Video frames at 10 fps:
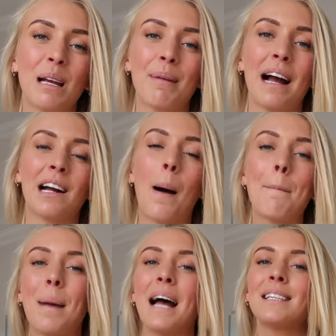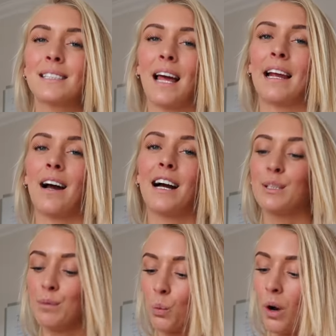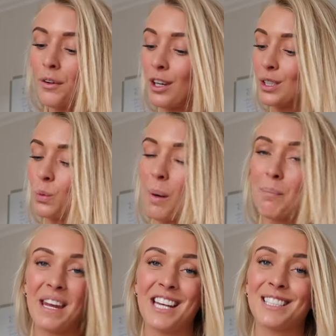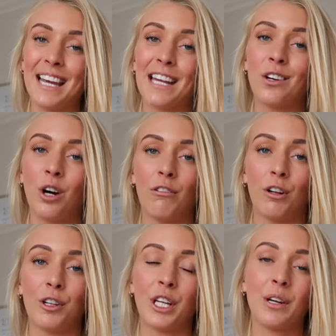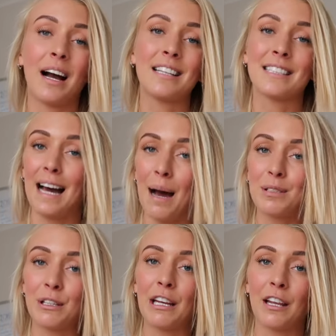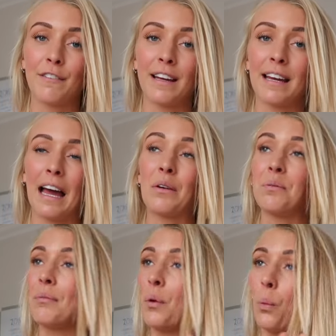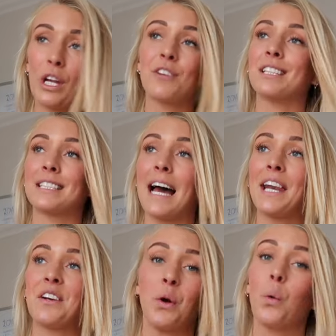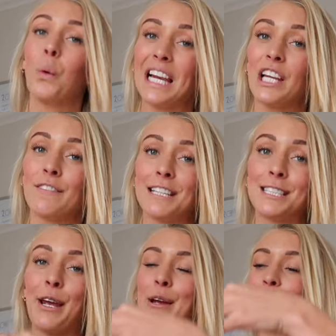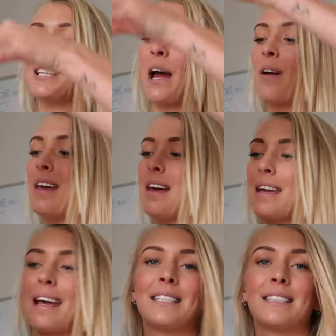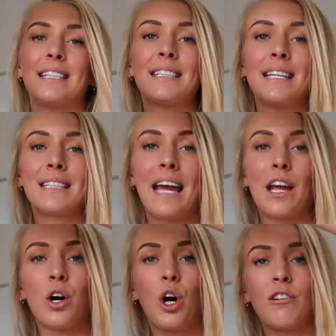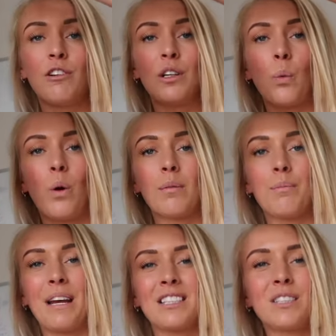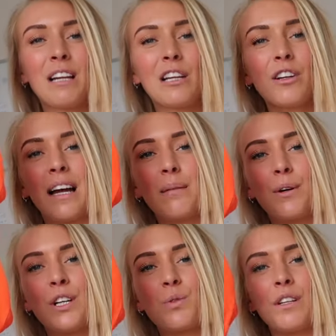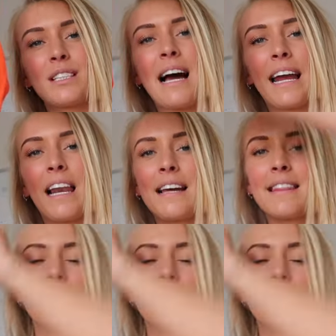bring back our best-selling item, the Wantless One Piece in coral. You guys absolutely love it, and we understand, we love it too. So yes, this is a coral one piece. Doesn't really look like much when you just hang it like